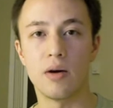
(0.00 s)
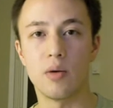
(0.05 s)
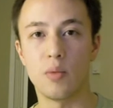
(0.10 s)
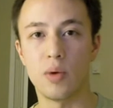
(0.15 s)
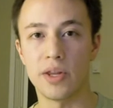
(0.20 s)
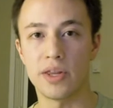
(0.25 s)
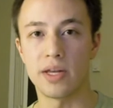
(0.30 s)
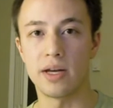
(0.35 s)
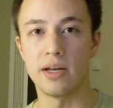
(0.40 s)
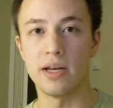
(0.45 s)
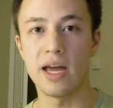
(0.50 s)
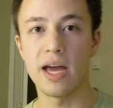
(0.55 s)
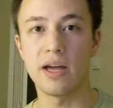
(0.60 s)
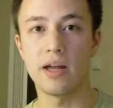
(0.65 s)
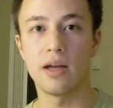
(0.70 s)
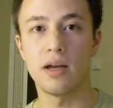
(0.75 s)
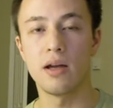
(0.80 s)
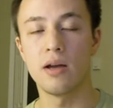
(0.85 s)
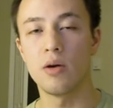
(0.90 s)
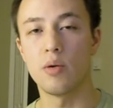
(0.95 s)
with
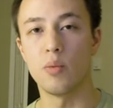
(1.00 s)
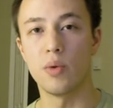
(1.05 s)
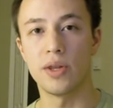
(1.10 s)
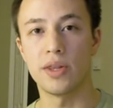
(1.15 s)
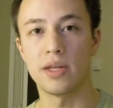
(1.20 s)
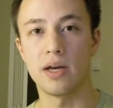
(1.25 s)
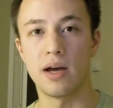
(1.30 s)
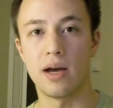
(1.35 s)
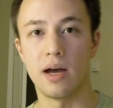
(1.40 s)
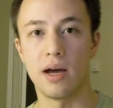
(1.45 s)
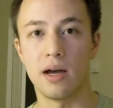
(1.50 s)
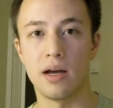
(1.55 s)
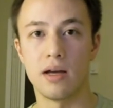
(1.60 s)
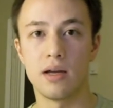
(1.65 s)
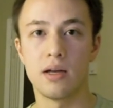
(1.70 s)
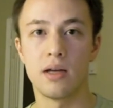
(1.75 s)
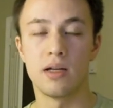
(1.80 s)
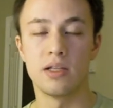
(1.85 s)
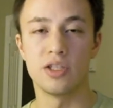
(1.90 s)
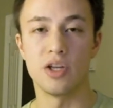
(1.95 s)
a
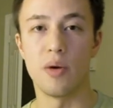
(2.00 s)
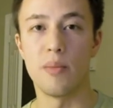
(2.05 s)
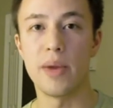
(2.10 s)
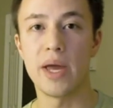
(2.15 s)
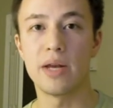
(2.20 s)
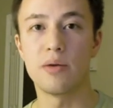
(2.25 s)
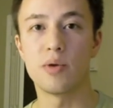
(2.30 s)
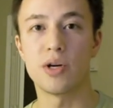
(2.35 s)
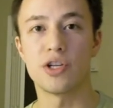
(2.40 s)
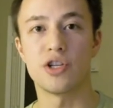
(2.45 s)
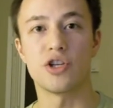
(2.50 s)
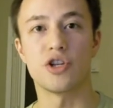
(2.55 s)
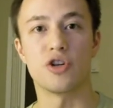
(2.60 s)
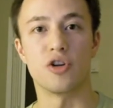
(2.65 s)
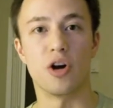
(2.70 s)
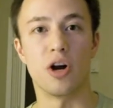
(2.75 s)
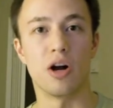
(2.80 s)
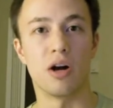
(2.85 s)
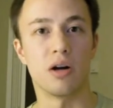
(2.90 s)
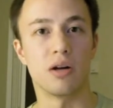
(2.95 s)
domain
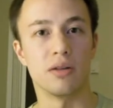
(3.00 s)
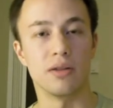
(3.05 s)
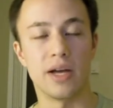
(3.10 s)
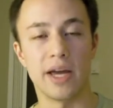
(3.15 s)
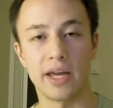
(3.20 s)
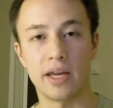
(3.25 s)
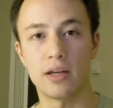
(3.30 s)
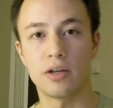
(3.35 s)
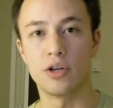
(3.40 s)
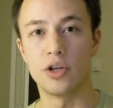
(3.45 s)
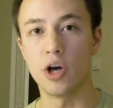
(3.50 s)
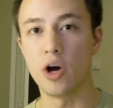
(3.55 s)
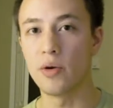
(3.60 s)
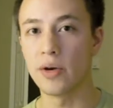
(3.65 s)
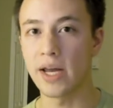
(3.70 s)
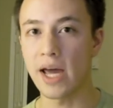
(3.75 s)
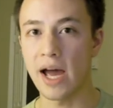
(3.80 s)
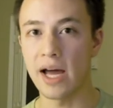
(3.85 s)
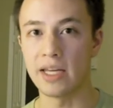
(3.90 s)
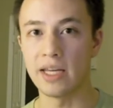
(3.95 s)
registrar like
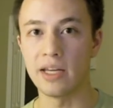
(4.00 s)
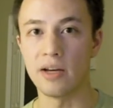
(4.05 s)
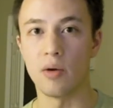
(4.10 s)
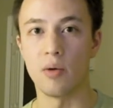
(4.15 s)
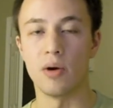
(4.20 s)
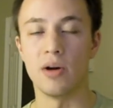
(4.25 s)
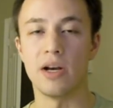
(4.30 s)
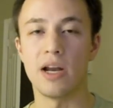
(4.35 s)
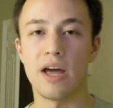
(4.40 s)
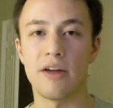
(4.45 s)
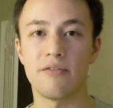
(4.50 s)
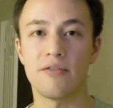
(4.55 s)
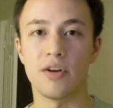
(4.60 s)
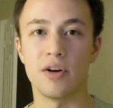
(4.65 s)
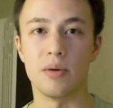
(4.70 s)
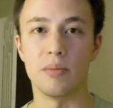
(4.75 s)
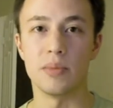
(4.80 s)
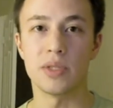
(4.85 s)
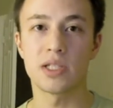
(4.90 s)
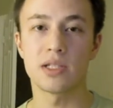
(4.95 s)
GoDaddy or
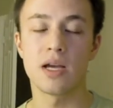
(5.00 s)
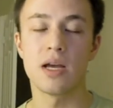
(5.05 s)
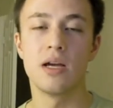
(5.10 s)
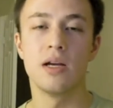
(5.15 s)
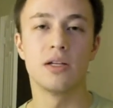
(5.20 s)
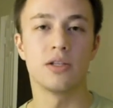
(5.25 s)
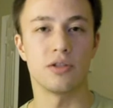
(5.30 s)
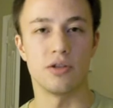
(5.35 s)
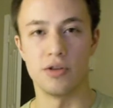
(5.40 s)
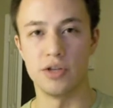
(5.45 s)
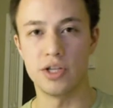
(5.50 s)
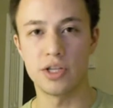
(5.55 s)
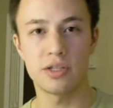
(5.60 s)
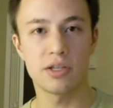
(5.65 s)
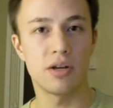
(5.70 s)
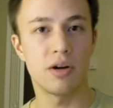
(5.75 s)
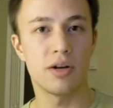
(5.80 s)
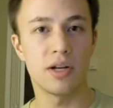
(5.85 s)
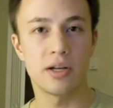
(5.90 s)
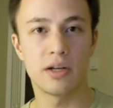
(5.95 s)
NetFirms. So you
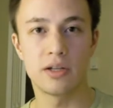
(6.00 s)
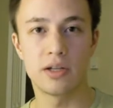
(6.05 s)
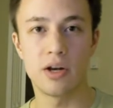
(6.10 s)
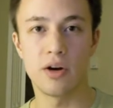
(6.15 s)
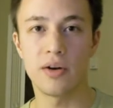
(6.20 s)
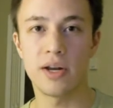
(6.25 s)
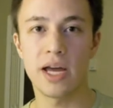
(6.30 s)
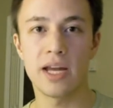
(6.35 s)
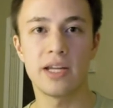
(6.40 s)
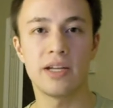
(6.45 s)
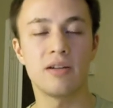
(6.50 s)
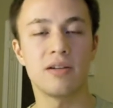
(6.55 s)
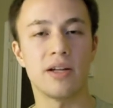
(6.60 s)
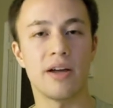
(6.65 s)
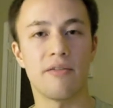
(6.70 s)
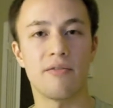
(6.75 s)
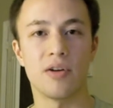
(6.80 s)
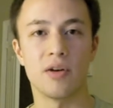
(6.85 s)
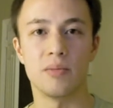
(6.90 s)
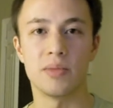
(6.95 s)
just go to GoDaddy or
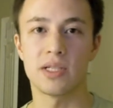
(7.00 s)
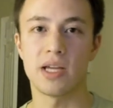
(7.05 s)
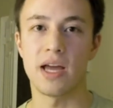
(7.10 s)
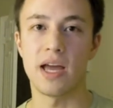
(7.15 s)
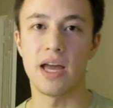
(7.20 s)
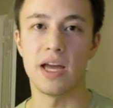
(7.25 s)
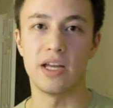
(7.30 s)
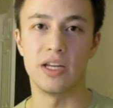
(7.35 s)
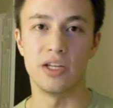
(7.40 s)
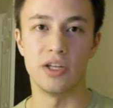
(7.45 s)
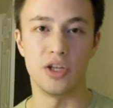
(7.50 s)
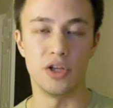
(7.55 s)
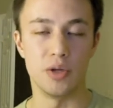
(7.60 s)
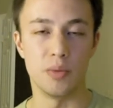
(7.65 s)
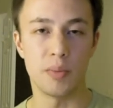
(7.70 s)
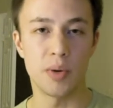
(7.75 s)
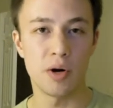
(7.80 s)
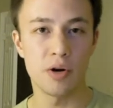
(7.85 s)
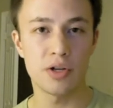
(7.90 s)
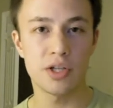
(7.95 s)
NetFirms and you
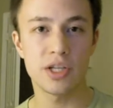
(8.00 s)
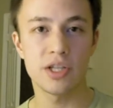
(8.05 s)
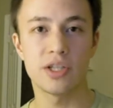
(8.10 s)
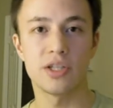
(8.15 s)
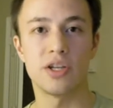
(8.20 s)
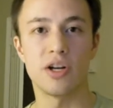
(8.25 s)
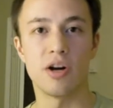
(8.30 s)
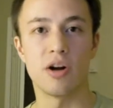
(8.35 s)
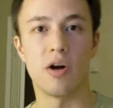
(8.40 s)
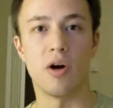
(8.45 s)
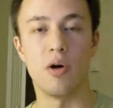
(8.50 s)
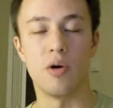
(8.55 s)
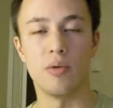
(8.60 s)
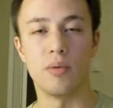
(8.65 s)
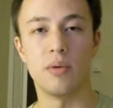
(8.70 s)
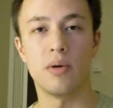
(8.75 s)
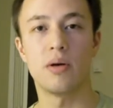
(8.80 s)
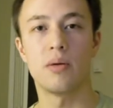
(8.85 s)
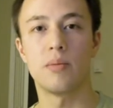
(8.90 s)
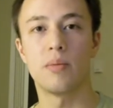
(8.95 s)
purchase your
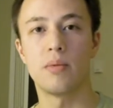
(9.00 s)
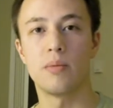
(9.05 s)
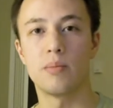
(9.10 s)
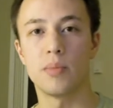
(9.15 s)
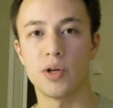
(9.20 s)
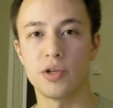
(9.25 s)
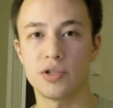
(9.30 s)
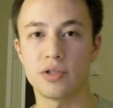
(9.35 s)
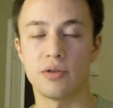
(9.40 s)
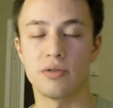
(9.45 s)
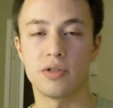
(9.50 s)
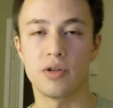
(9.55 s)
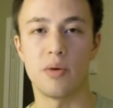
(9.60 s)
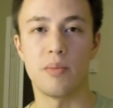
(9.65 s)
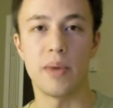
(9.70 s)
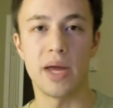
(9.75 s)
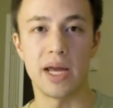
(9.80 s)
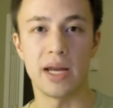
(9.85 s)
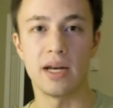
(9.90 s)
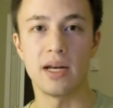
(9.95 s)
own personal
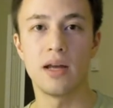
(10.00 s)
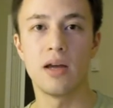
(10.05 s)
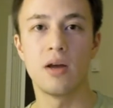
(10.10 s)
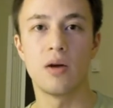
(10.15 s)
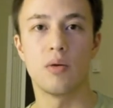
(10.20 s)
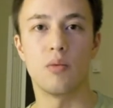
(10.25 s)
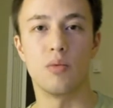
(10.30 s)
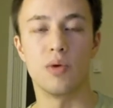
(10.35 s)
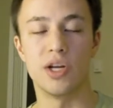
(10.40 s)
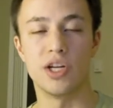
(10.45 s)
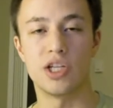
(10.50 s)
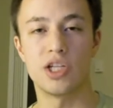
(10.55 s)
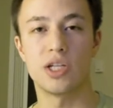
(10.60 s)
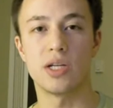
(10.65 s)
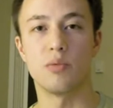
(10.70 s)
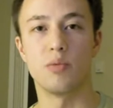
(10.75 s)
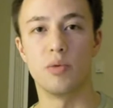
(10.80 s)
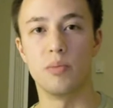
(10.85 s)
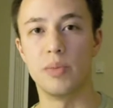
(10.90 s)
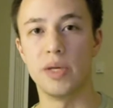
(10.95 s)
domain, which
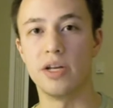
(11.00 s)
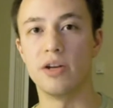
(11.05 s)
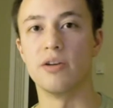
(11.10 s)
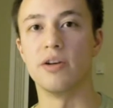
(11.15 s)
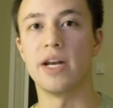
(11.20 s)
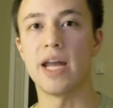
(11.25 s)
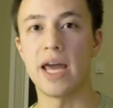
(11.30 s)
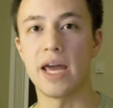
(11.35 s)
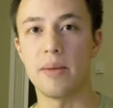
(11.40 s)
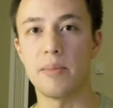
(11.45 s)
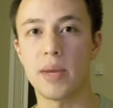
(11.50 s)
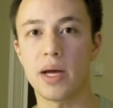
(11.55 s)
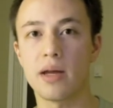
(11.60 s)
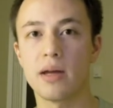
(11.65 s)
would be your name